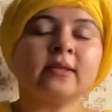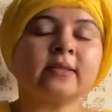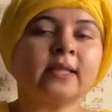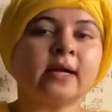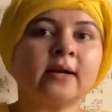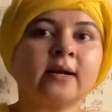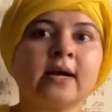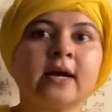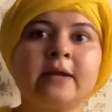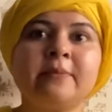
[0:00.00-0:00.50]

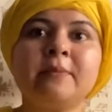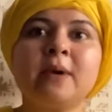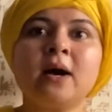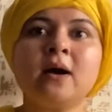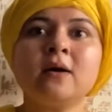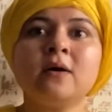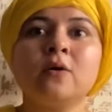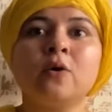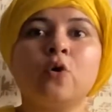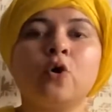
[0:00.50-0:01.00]
The
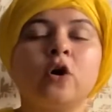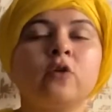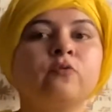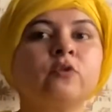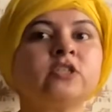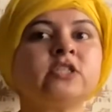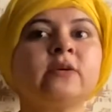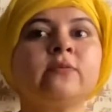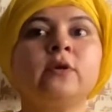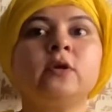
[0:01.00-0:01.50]
karma, or
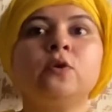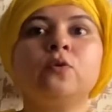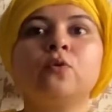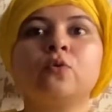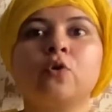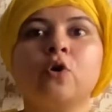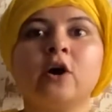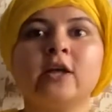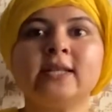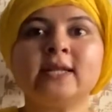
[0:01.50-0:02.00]
whatever you
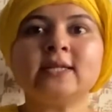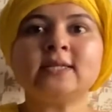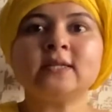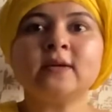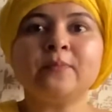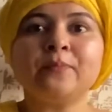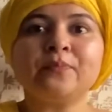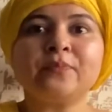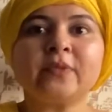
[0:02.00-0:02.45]
call it,